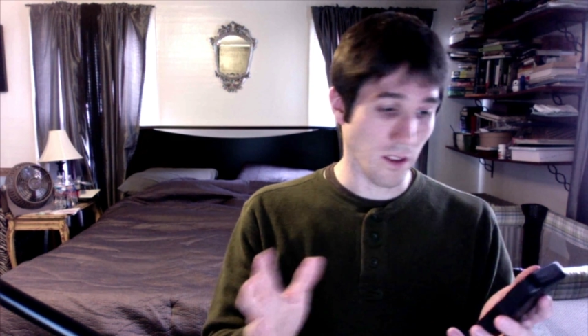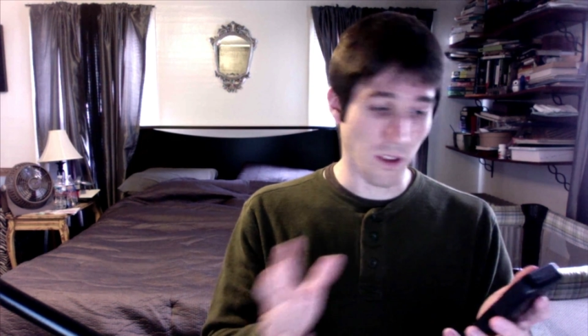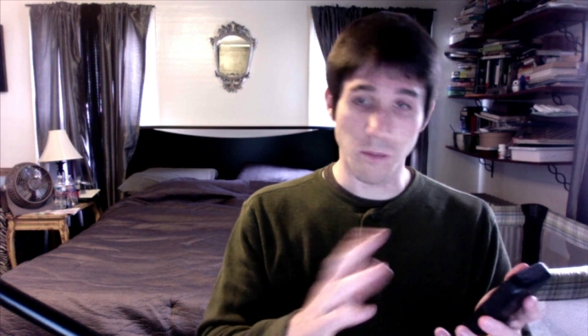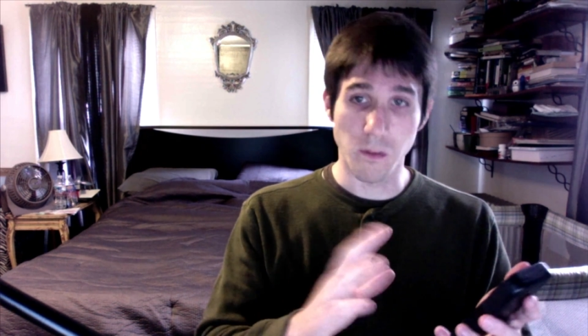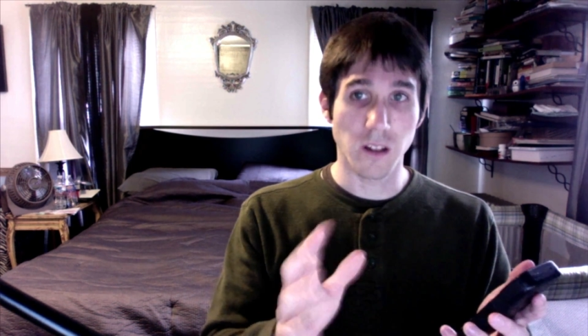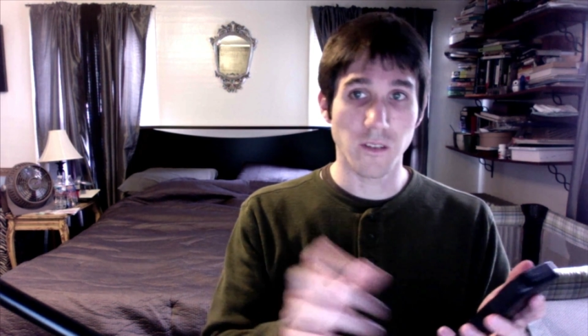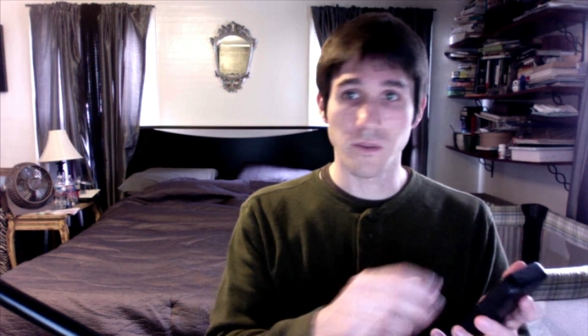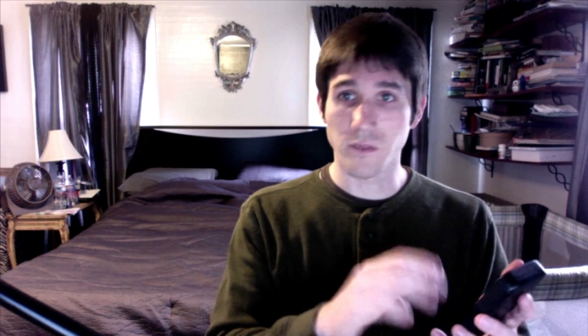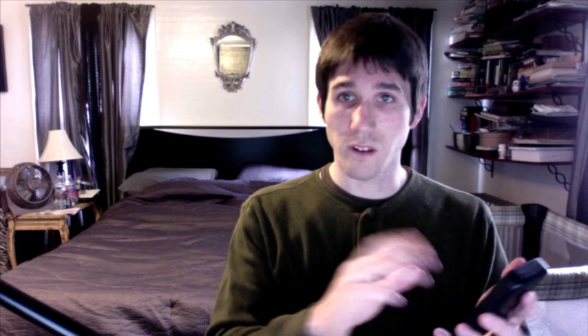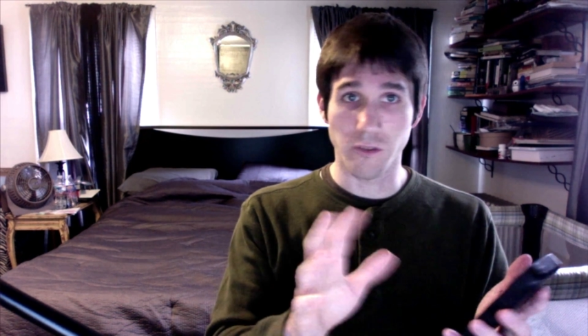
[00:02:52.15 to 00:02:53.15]
in the middle
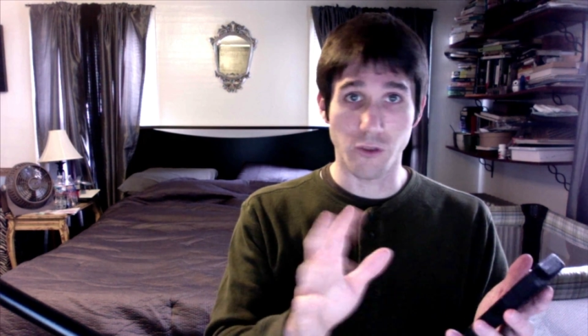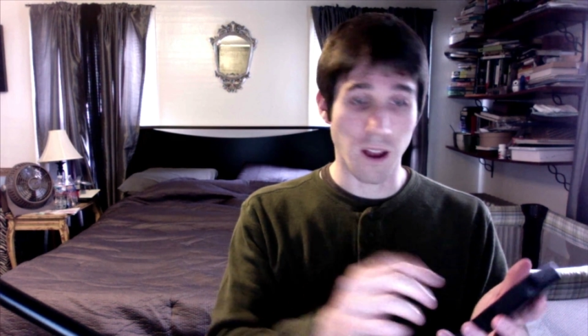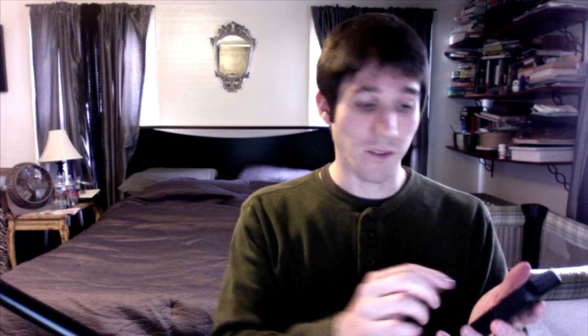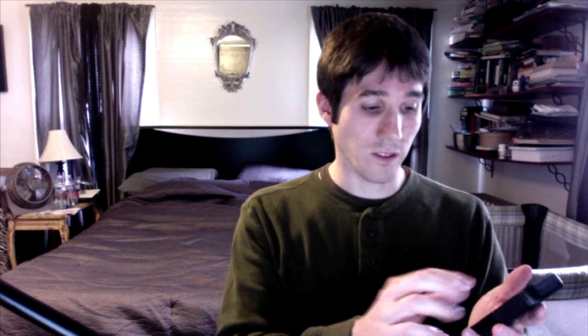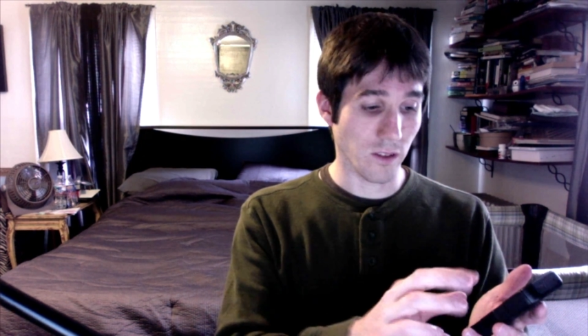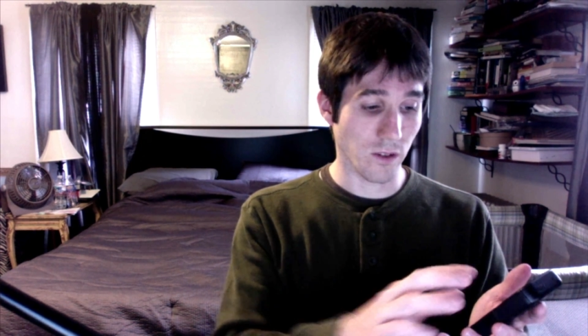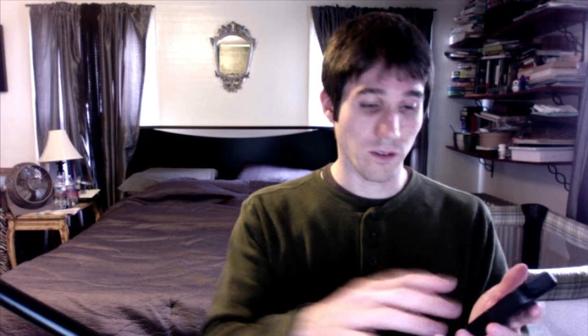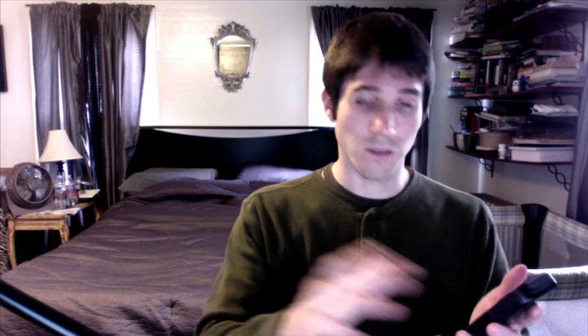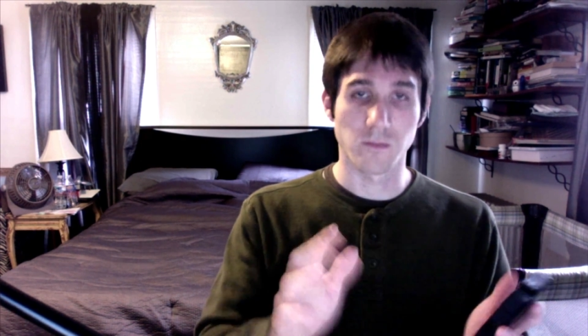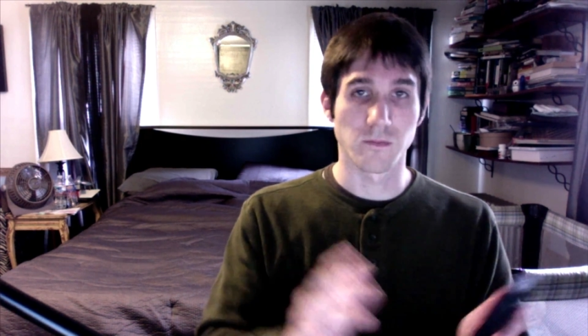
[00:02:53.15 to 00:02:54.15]
of driving,
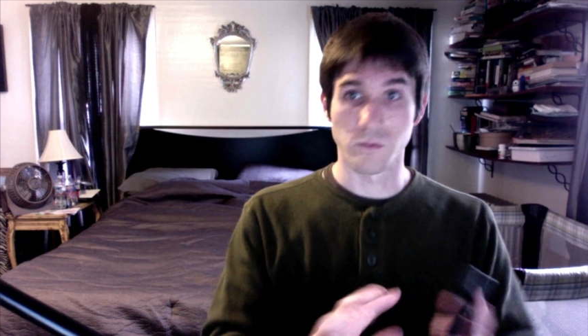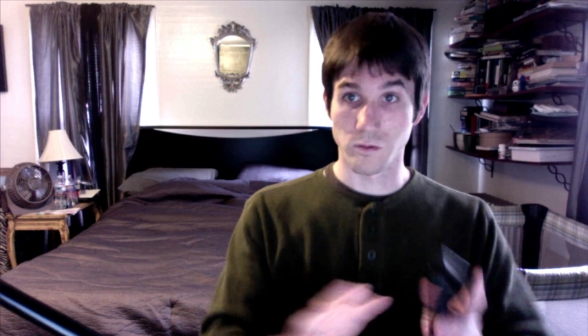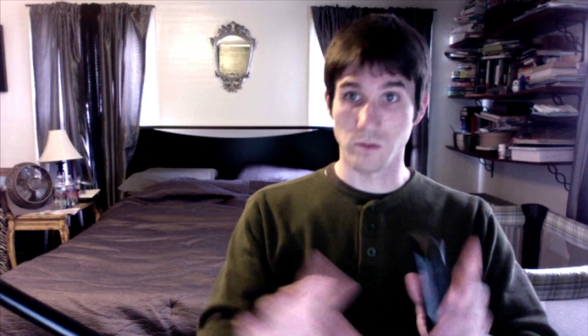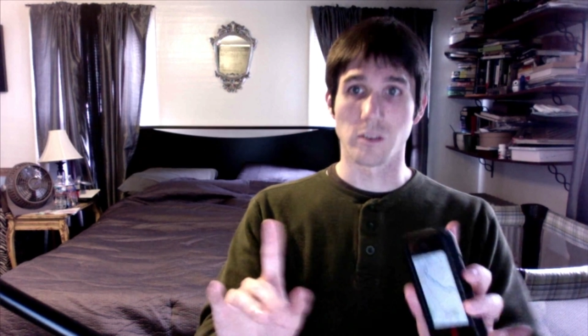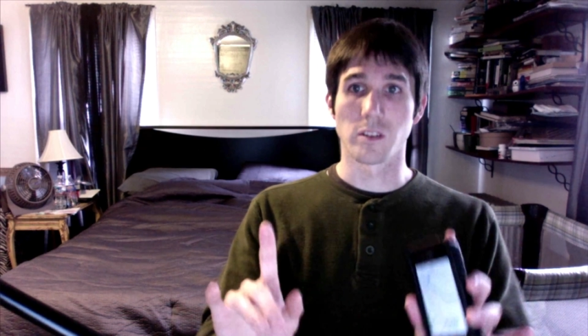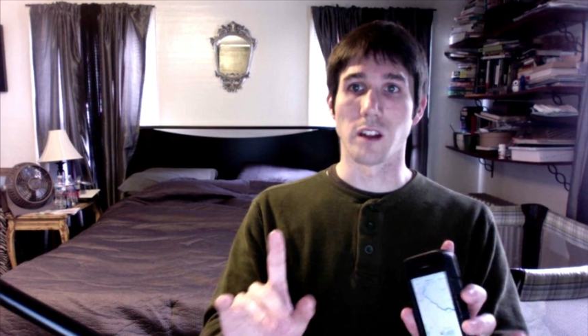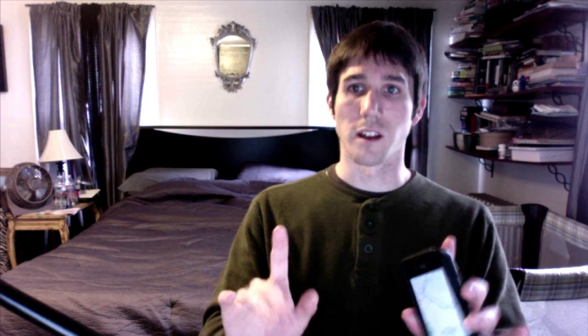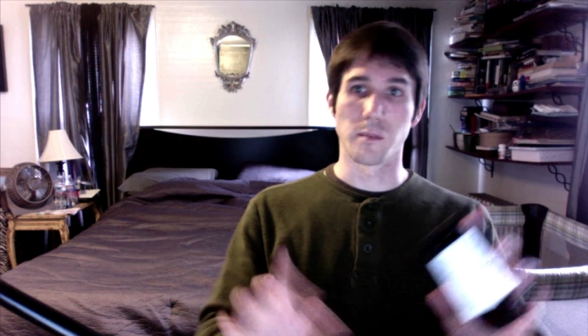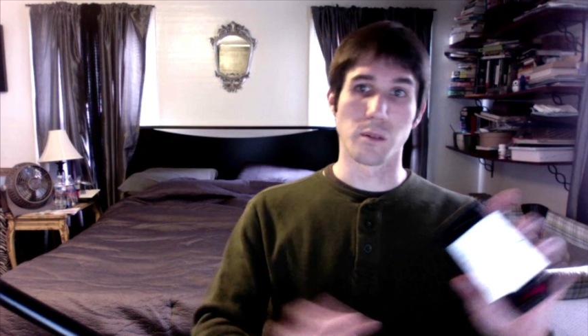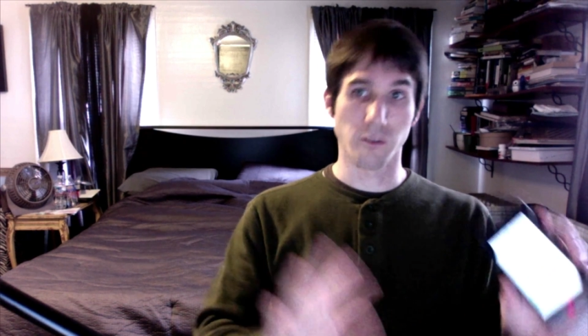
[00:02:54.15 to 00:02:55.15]
not
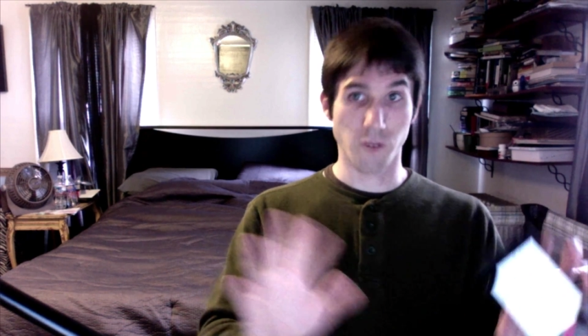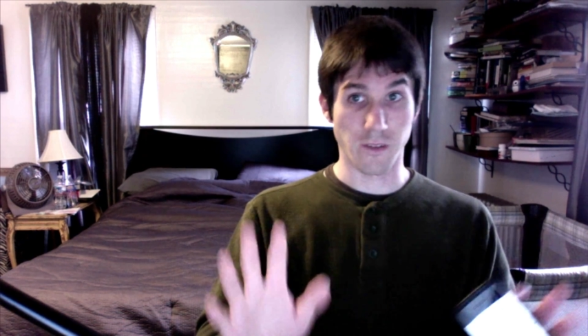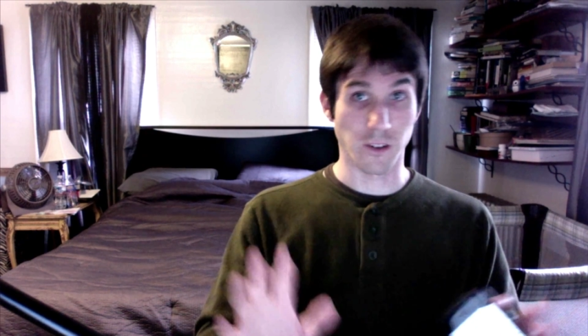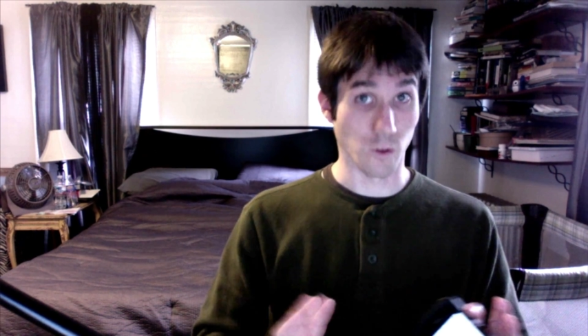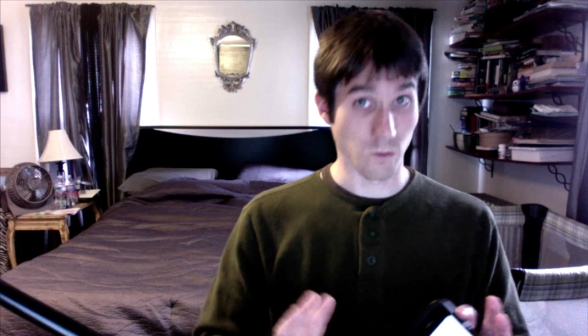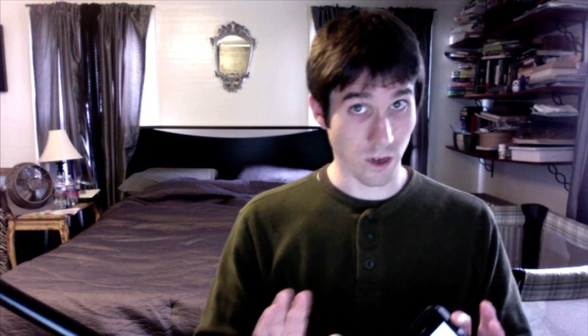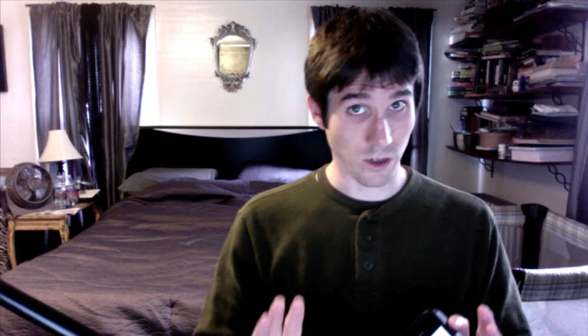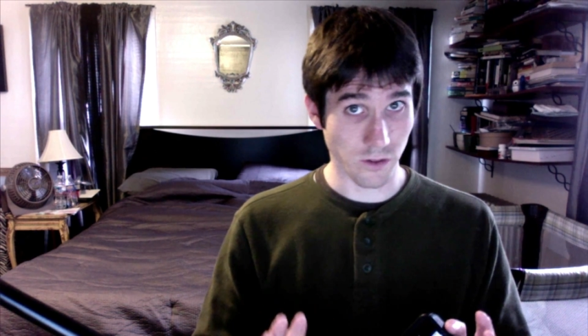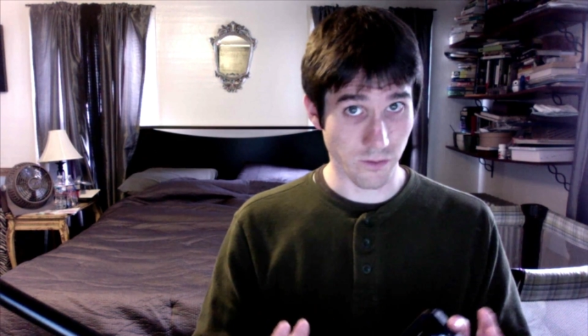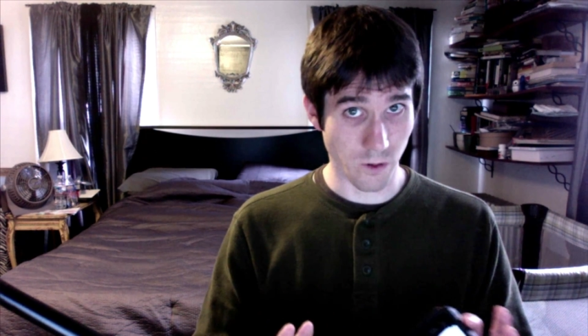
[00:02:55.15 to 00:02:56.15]
in the middle of driving, don't
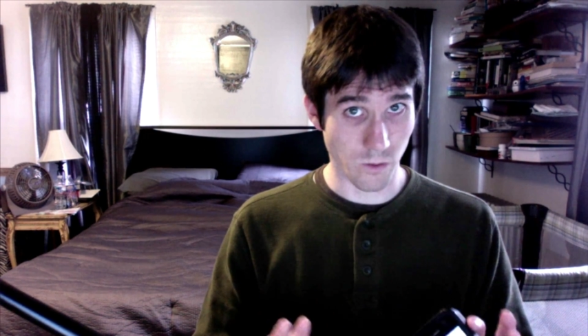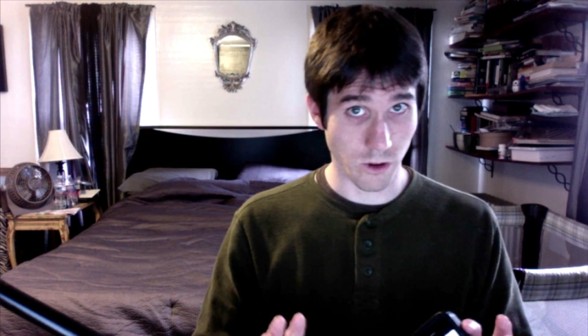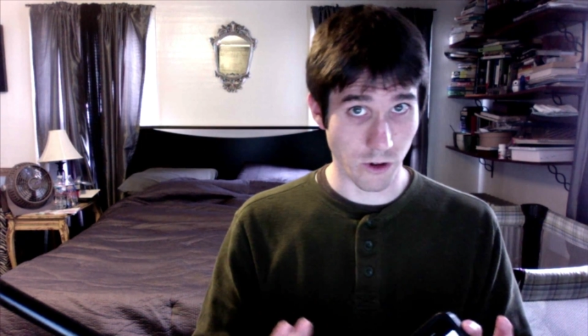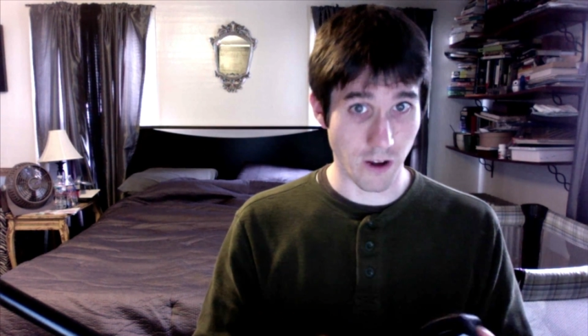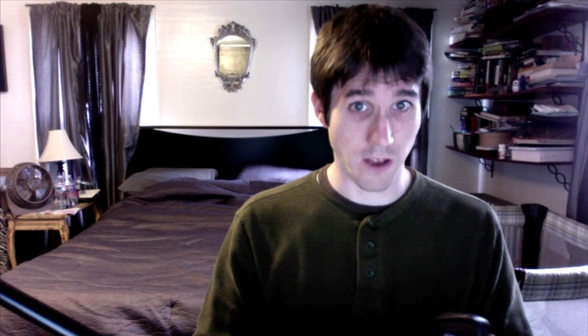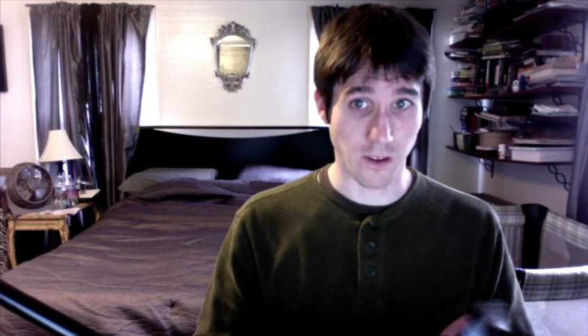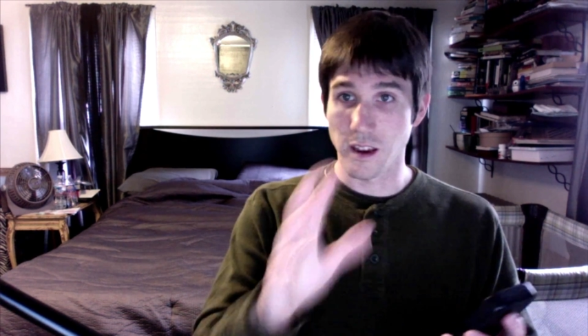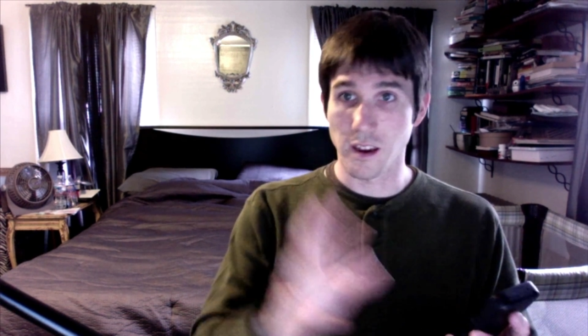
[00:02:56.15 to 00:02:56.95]
touch your phone while you're driving.